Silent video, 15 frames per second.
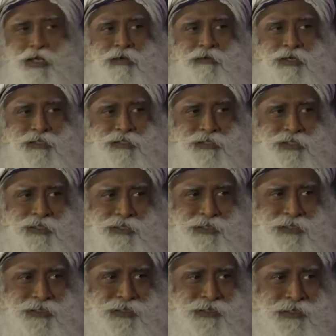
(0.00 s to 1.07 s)
let's see."
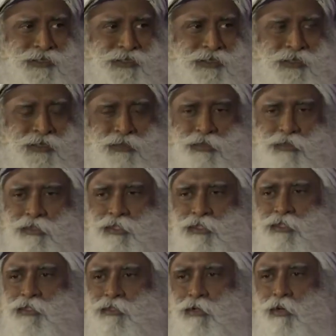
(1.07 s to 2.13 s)
So this
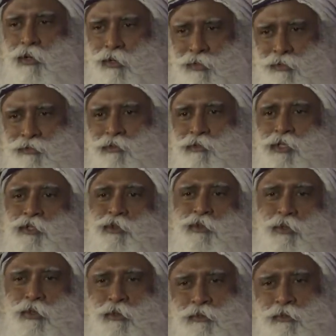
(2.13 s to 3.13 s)
is all you need to know.